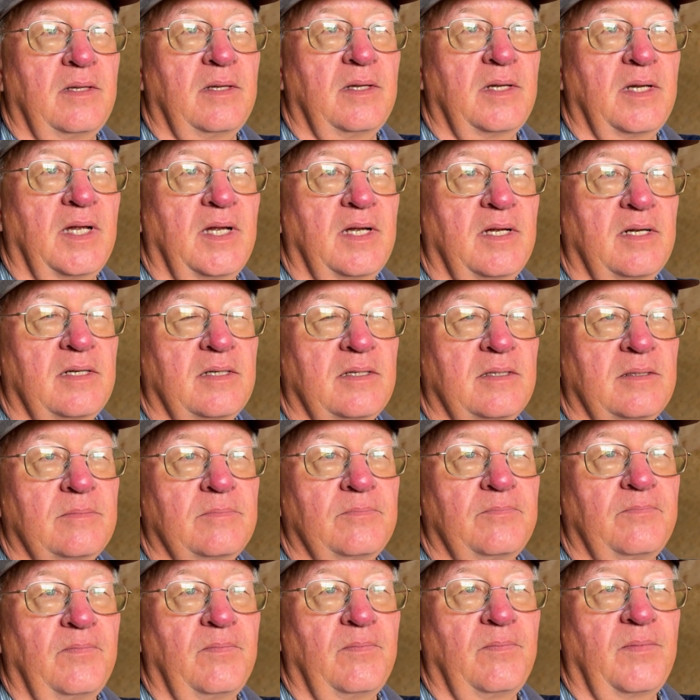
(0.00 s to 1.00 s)
and
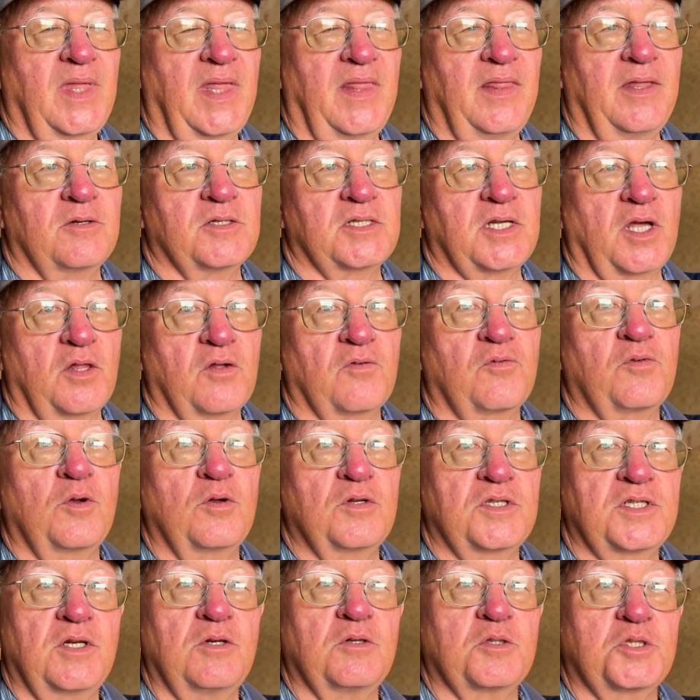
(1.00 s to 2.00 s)
there's other
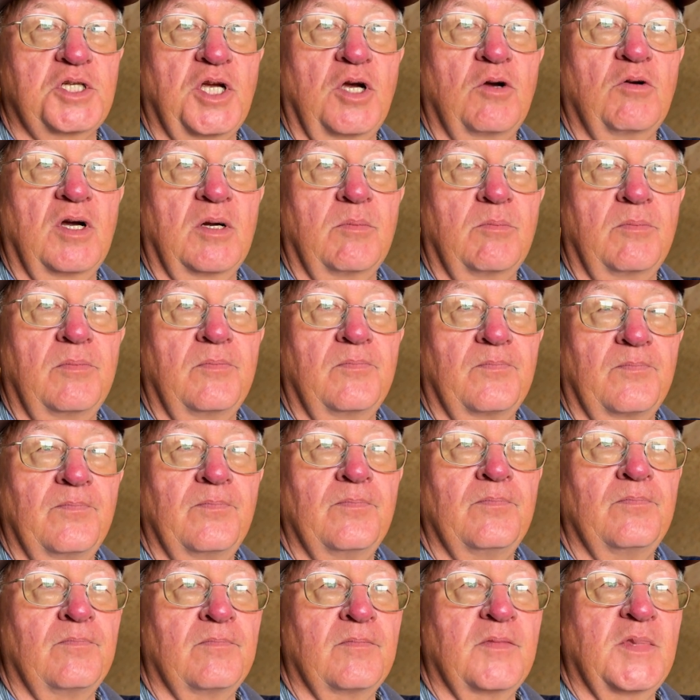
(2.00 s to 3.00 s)
fruits that'll show up
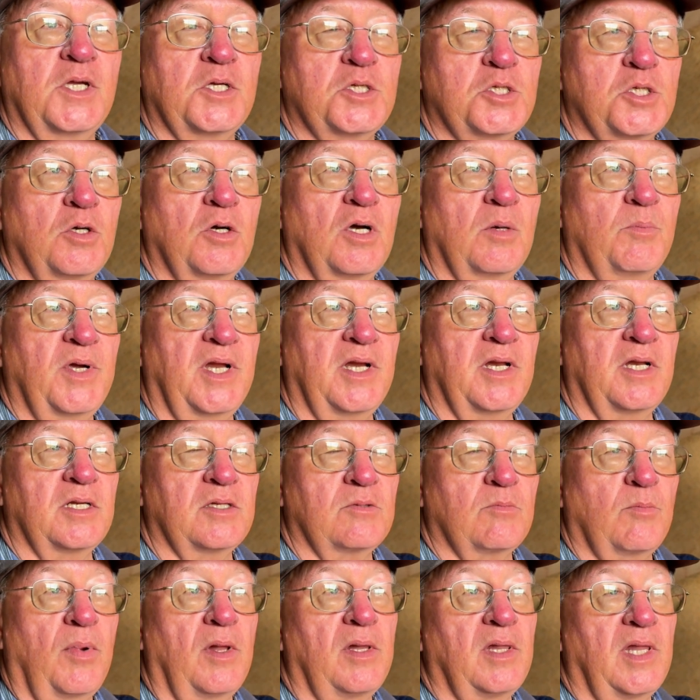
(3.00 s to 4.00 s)
in
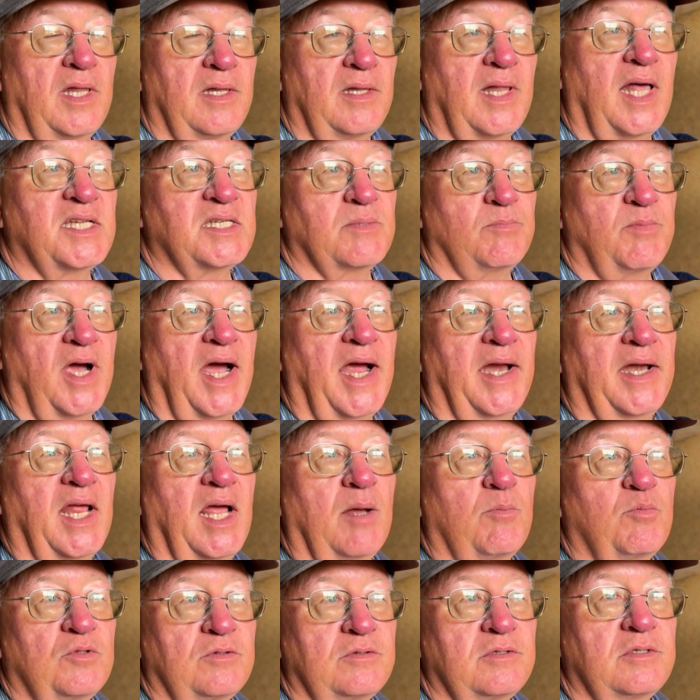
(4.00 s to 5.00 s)
it. Lots of
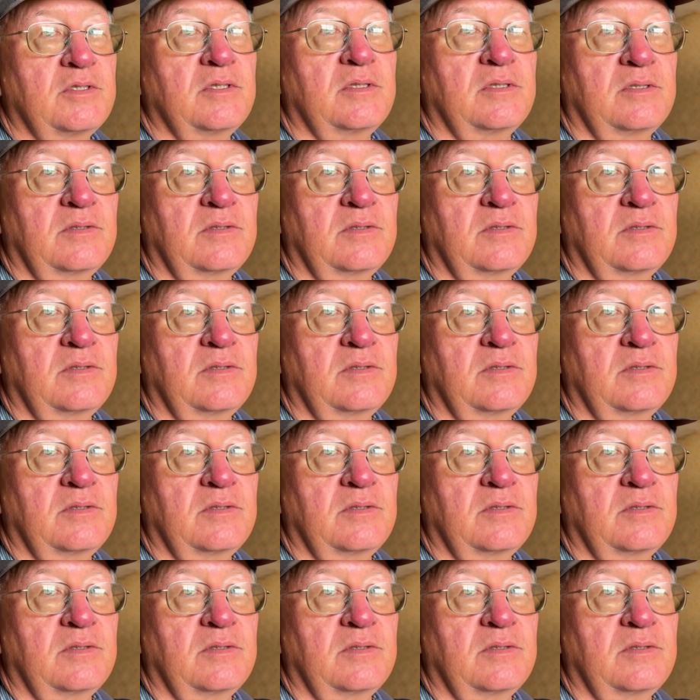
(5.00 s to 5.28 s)
pineapples.